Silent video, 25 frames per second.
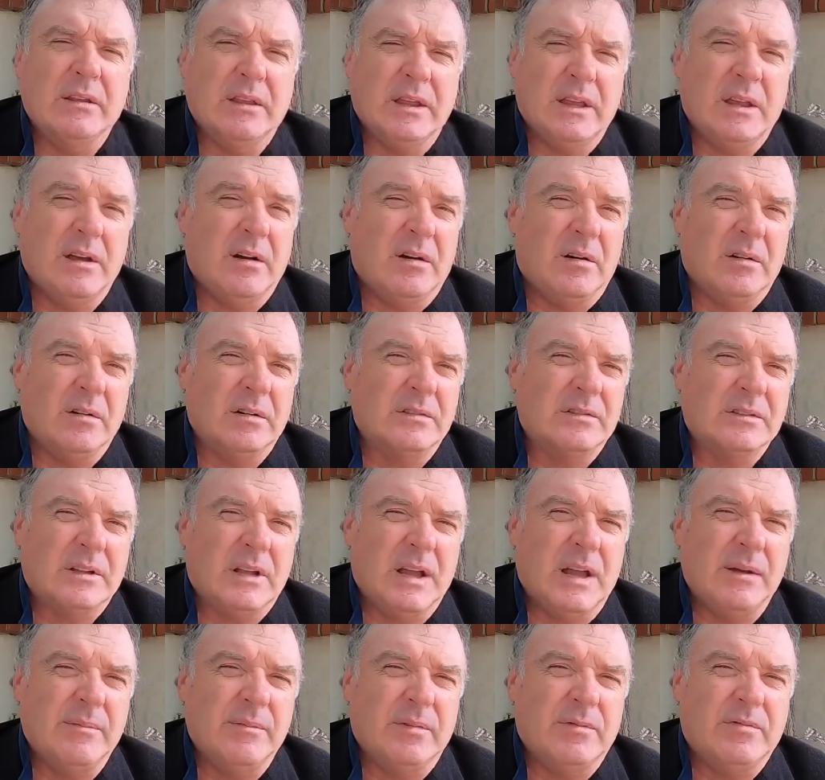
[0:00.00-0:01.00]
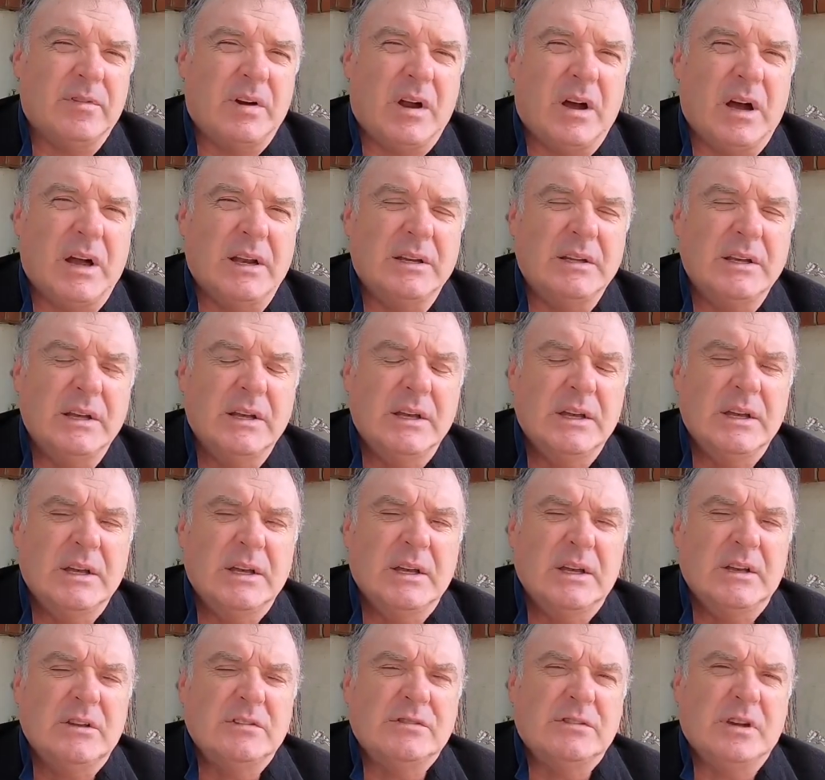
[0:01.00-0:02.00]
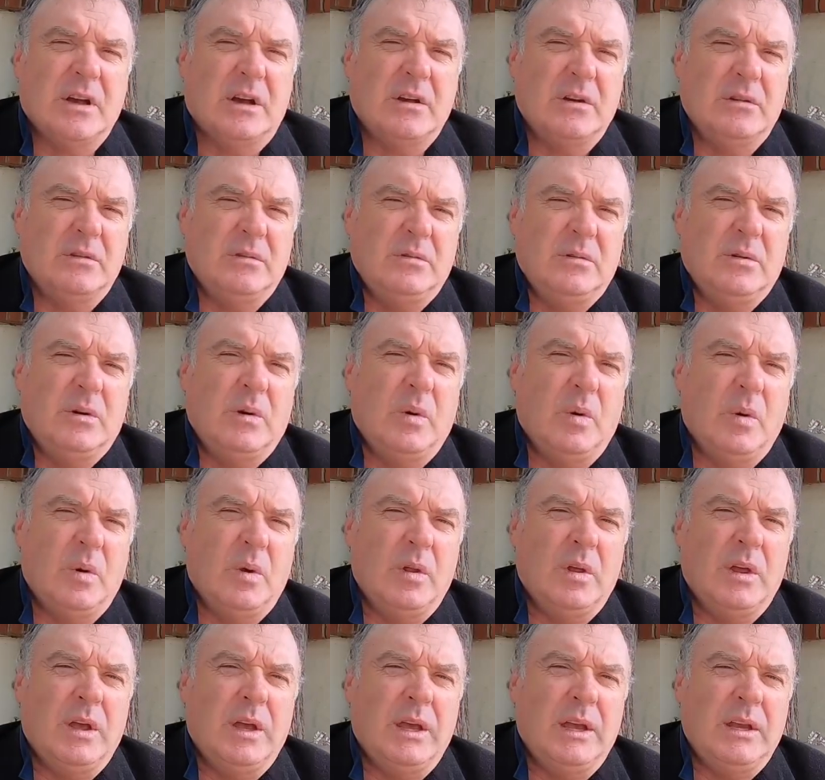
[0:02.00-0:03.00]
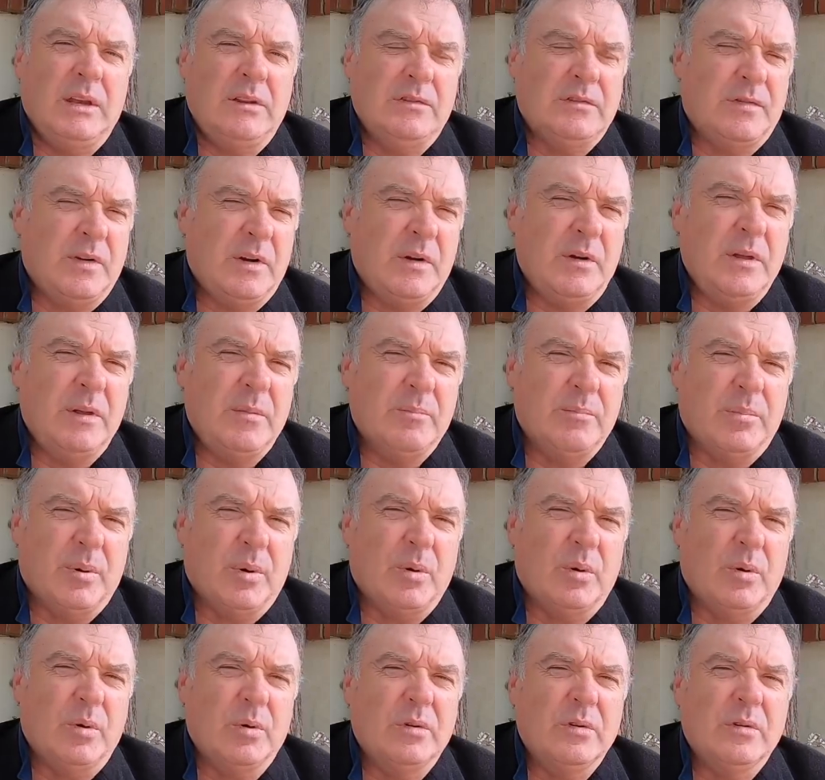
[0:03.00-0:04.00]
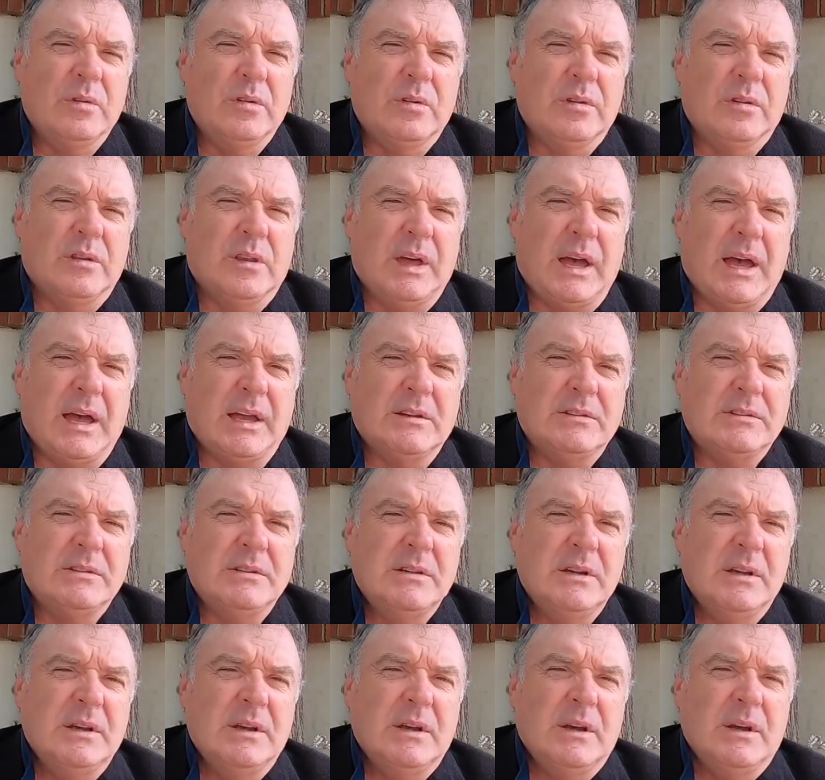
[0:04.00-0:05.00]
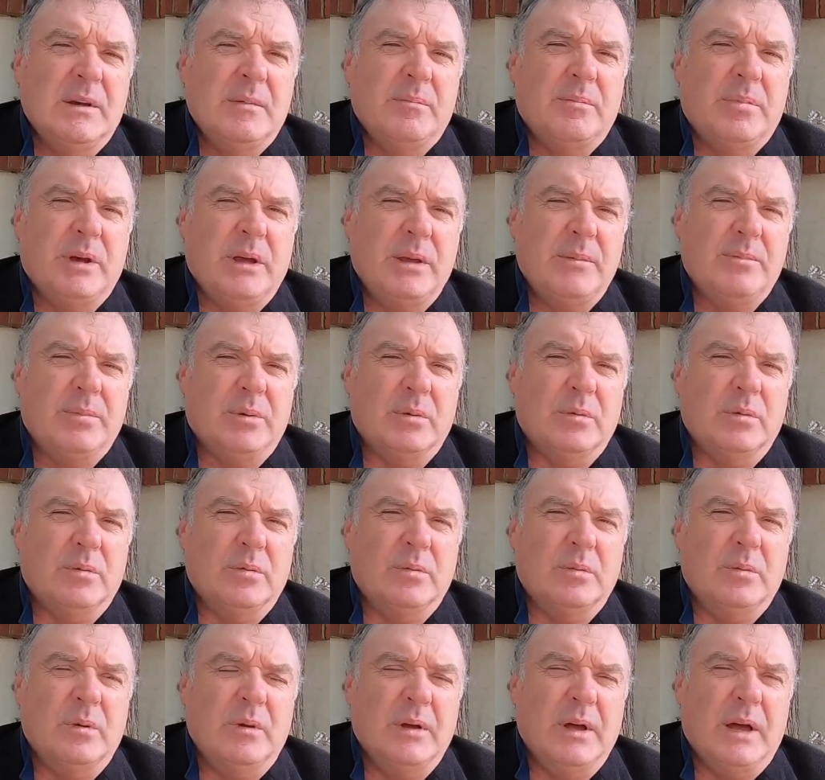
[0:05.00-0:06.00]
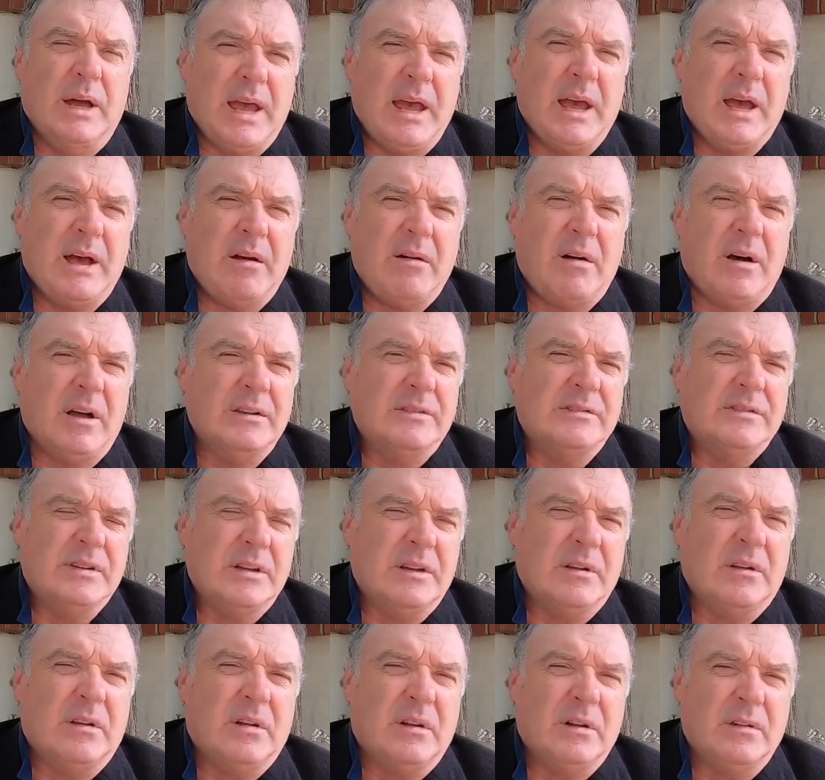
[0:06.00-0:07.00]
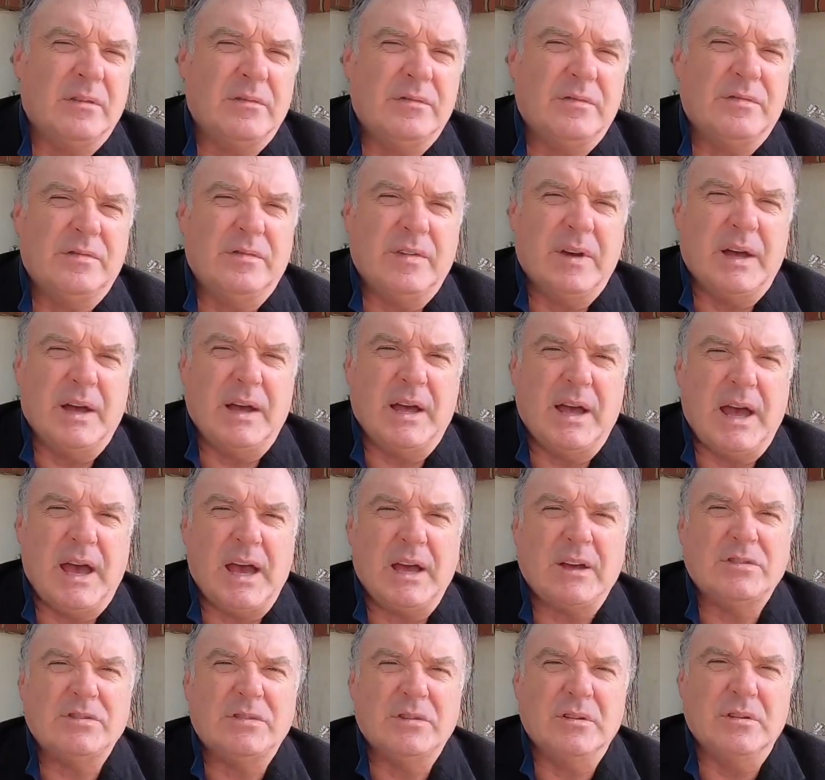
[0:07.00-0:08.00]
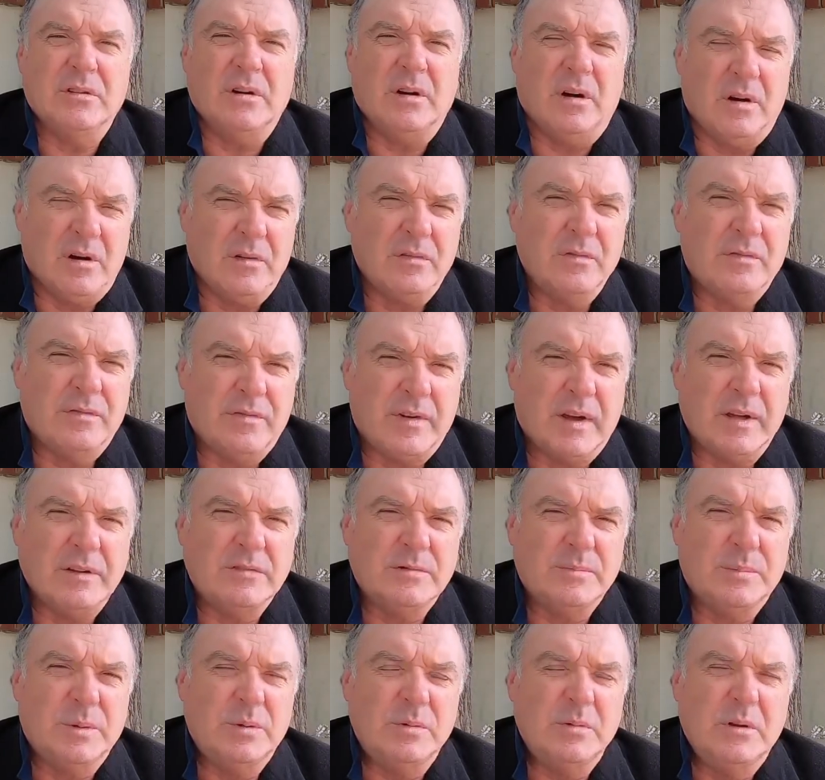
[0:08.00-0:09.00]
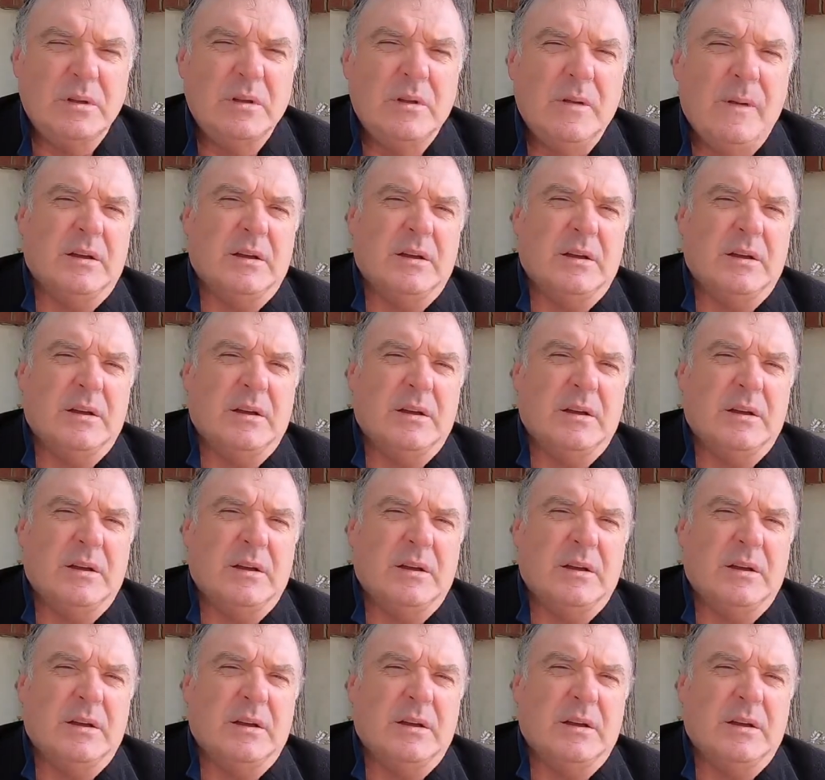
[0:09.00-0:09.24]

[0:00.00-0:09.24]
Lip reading: their honest claim of right. So it is very important that people now, I see a lot of action on Facebook.